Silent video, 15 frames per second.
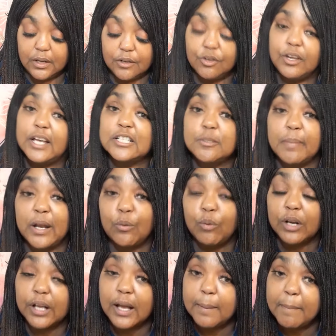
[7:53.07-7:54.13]
You got somebody
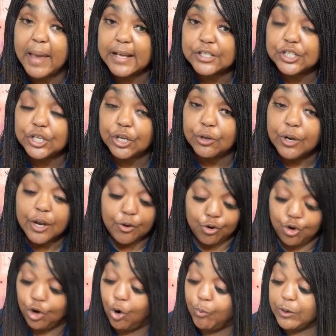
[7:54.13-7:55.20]
want to come back to you.
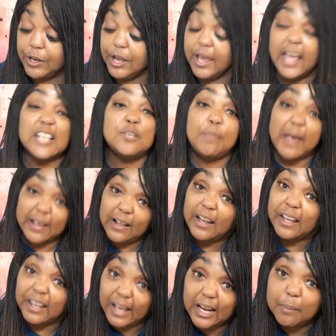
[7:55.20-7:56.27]
You're going to expect a
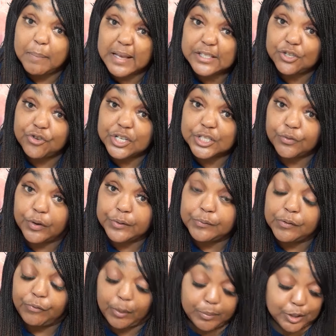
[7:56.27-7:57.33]
lot of messages from,
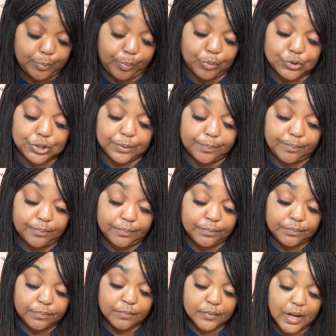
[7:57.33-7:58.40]
from this person.
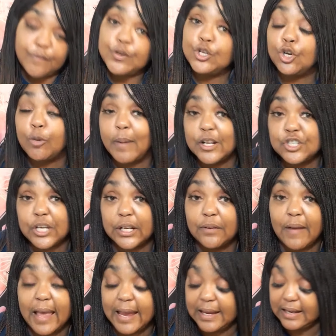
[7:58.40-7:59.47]
If you're new to my channel,
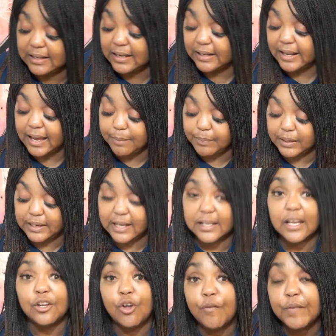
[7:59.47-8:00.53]
hey, hit that like button, hit
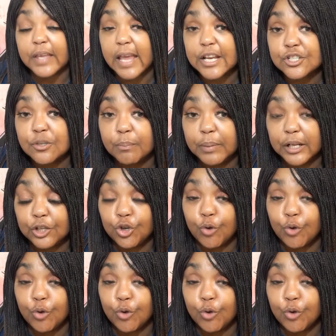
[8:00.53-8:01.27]
that notification button.